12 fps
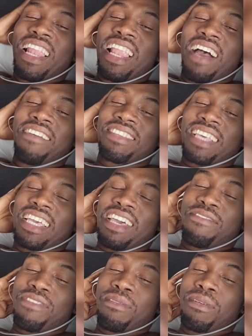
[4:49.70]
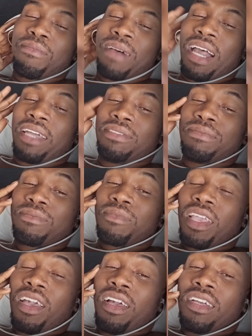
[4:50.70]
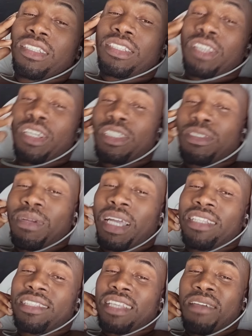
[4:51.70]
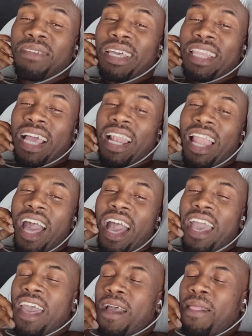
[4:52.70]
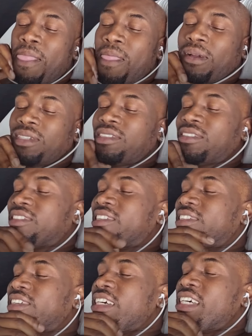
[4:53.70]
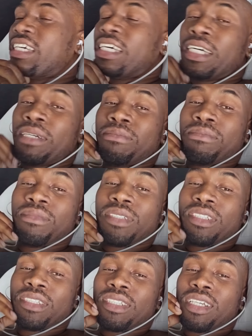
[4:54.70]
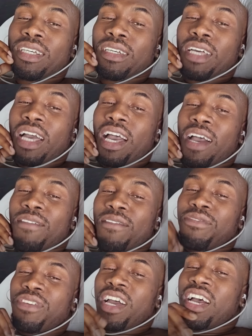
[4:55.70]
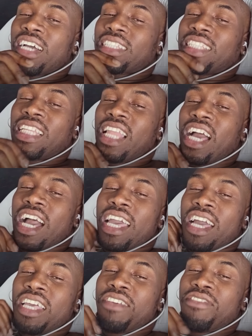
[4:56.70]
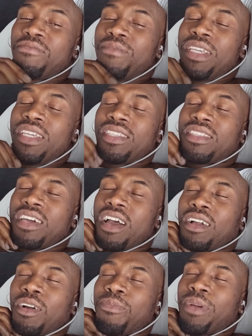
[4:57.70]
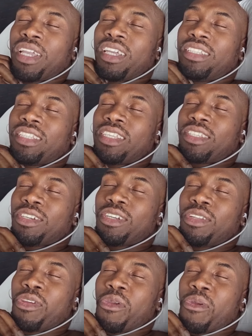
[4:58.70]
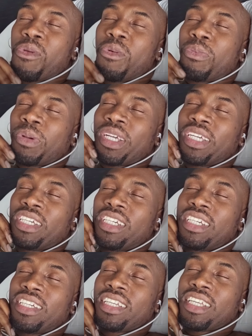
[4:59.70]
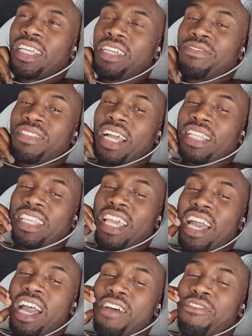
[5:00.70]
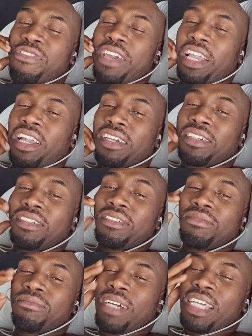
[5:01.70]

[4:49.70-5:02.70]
lost a yet from my back. Such man saying get a liar. To act the liar if me talk up against a certain group. if that can affect my